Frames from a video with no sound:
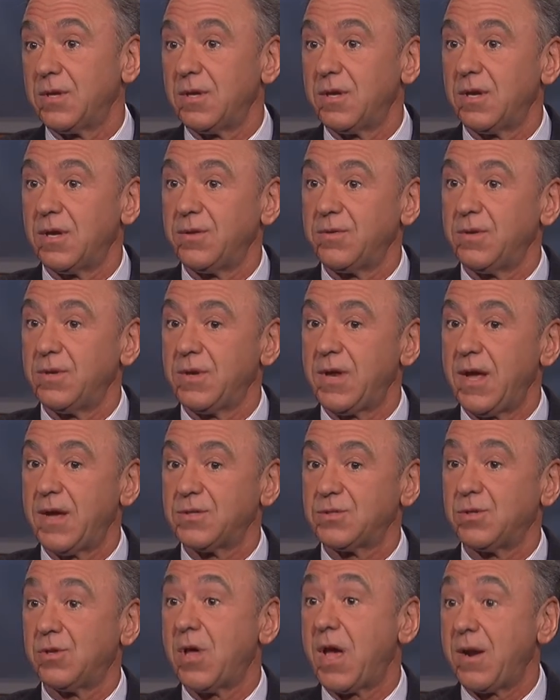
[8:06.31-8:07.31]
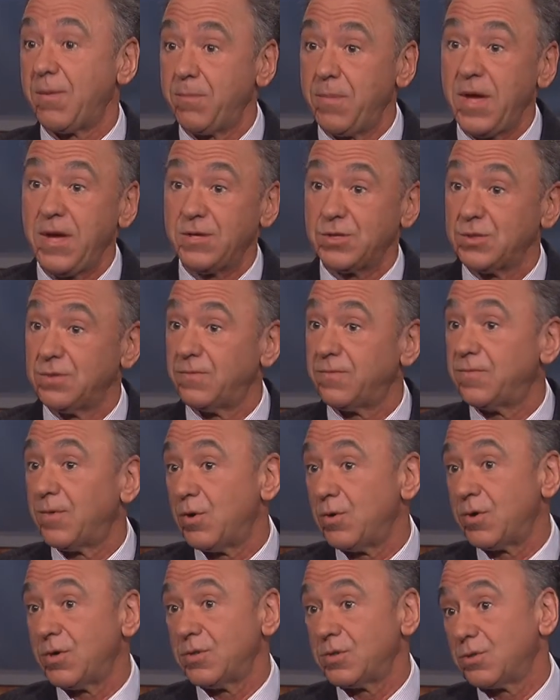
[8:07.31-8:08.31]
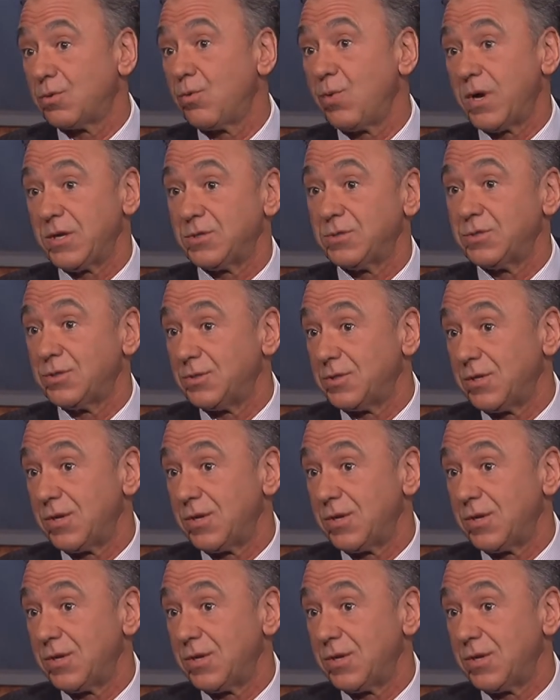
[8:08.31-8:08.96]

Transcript: Uh, it has a lot of patient-focused questions